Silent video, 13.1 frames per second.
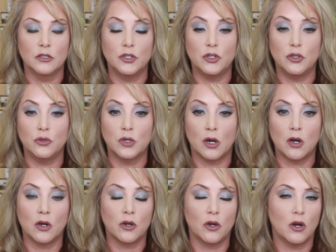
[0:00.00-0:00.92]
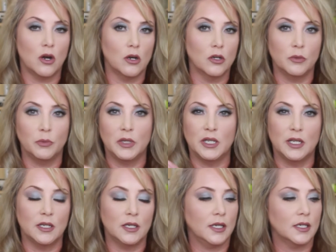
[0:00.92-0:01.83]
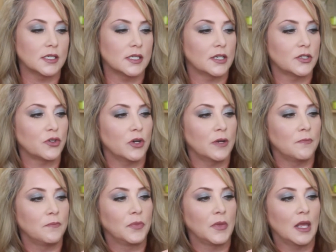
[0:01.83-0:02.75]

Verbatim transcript: too dark or hard to blend, etc.,